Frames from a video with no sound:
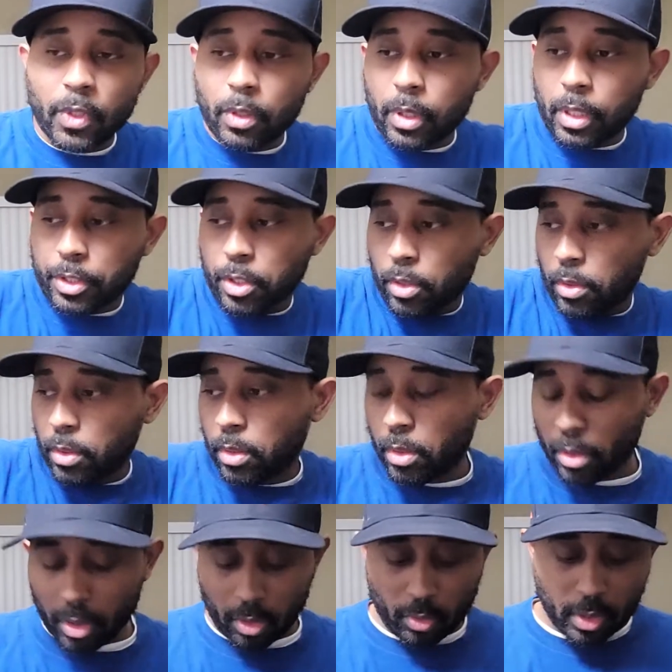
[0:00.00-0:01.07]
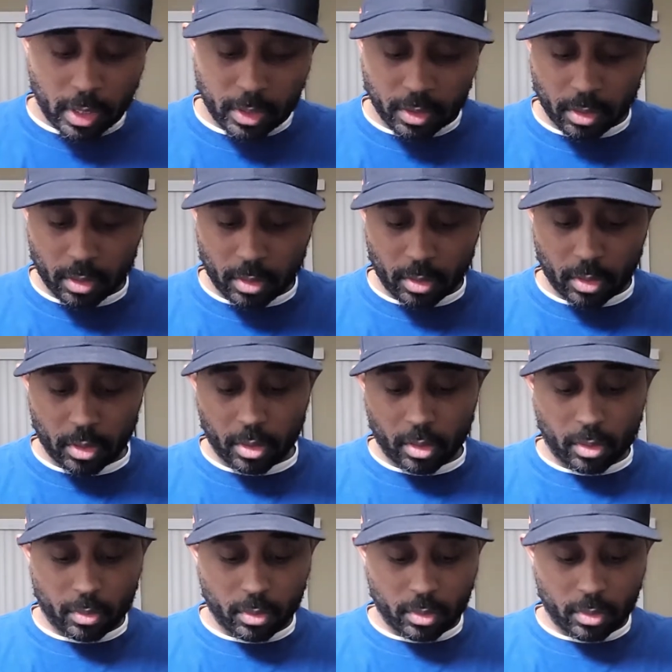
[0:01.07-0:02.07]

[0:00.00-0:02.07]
I should give you guys a